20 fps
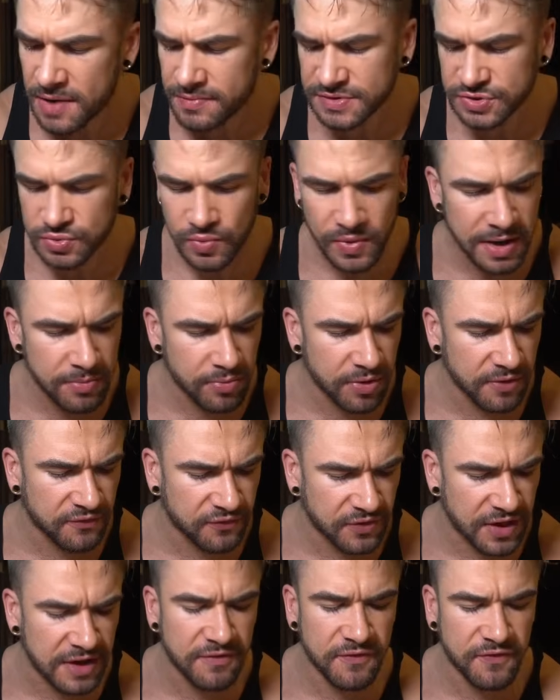that one is way more
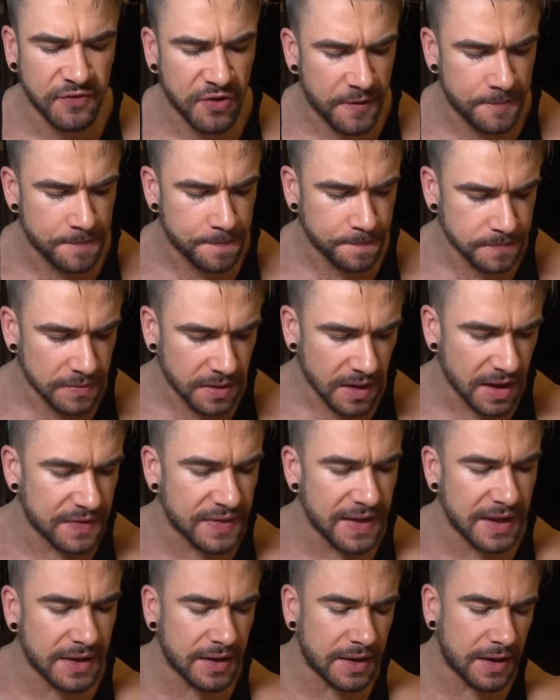flavorful in
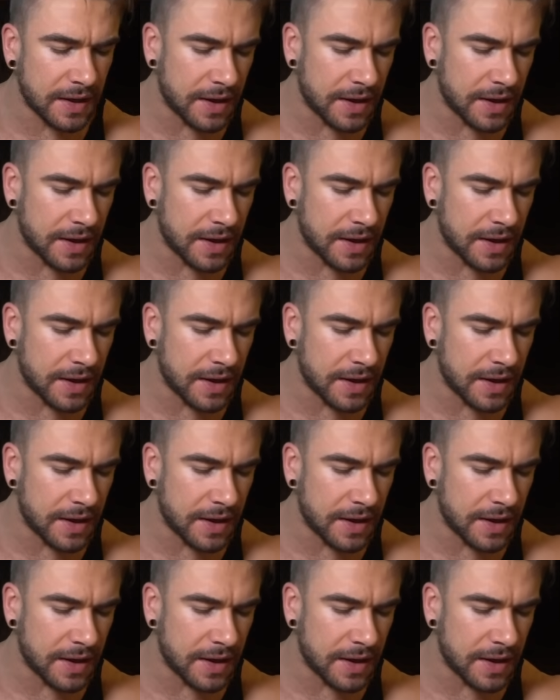that